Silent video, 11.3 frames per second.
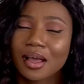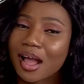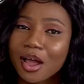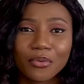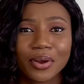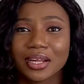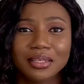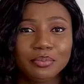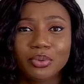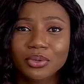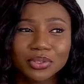
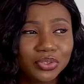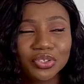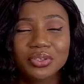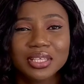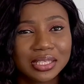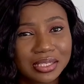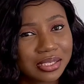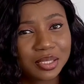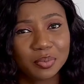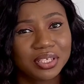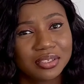outrightly, boy, don't you think this
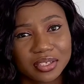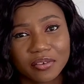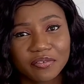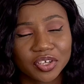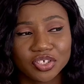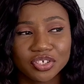is being selfish?